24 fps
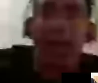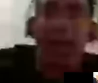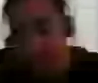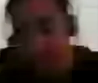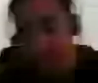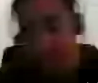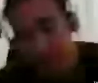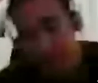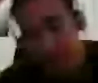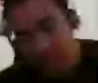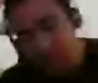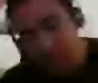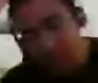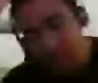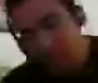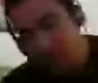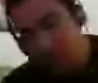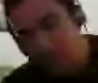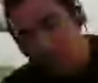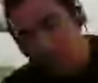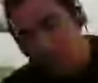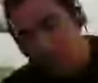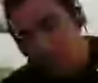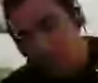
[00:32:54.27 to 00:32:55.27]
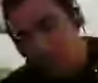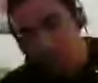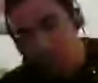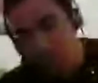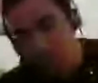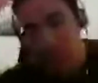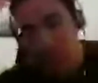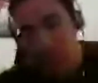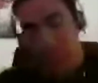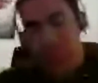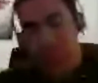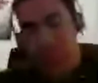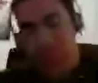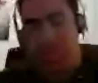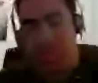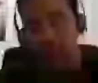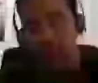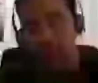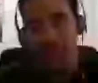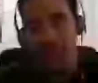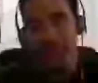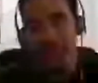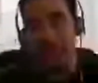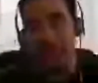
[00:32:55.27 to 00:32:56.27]
funny because I
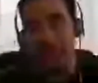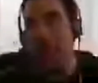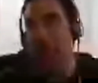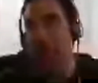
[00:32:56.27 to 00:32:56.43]
watched the